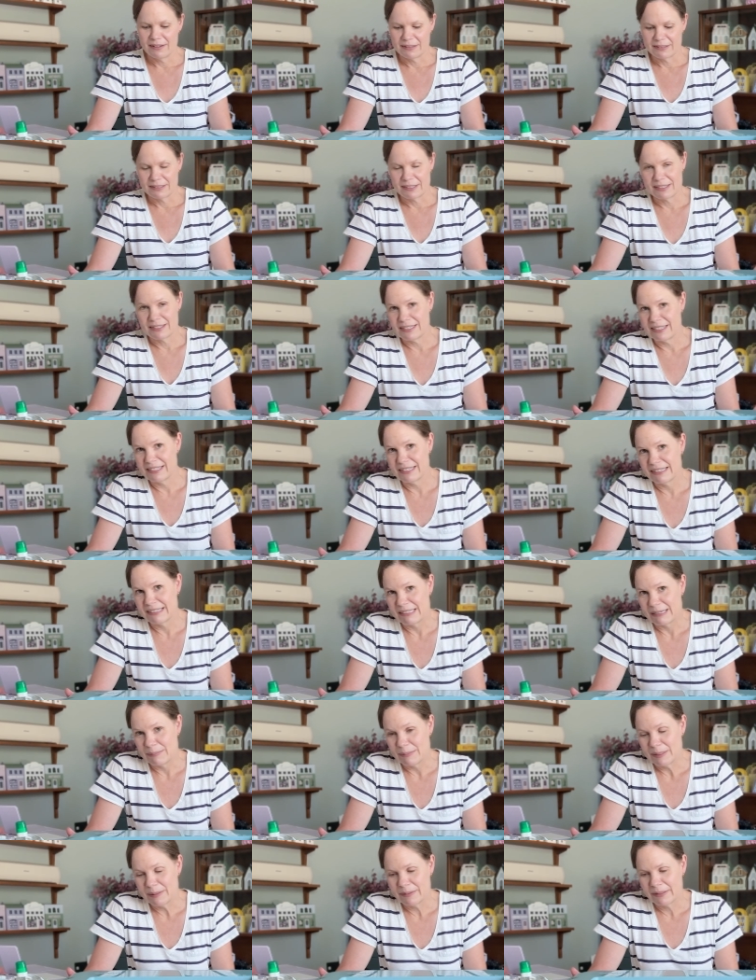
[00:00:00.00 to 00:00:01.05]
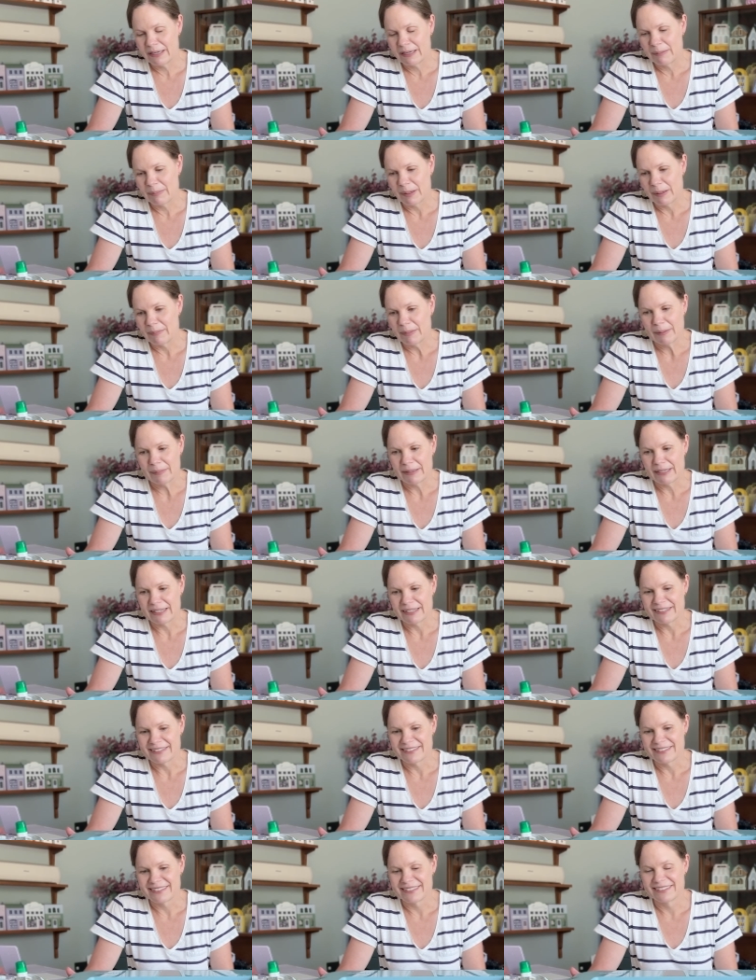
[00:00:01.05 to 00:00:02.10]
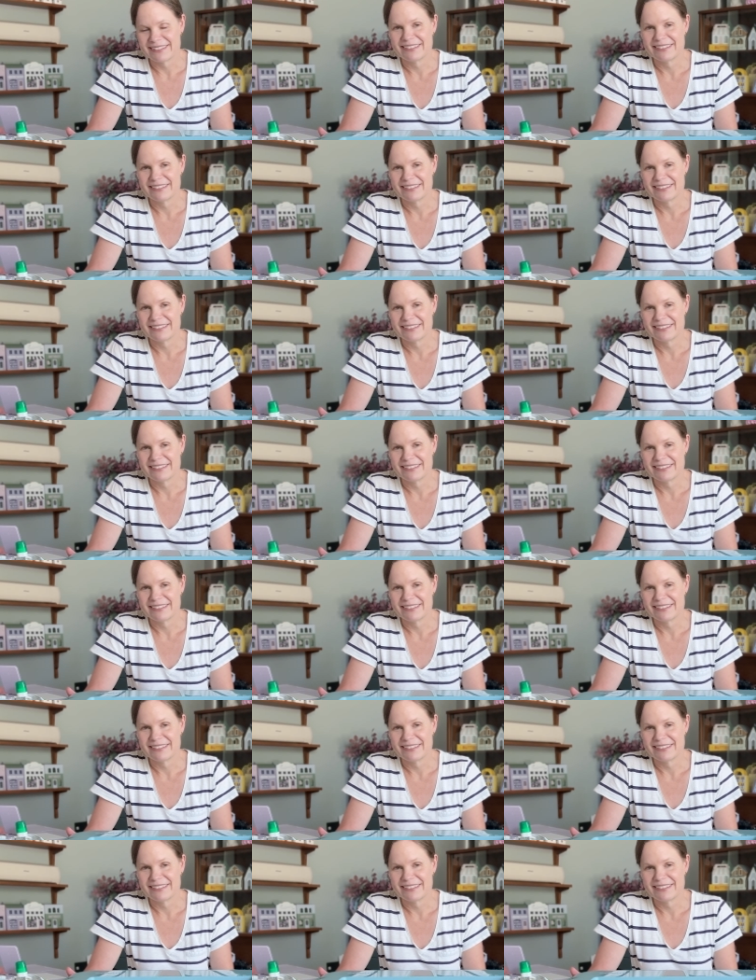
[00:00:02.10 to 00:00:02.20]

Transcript: because it doesn't seem to be, but maybe it is.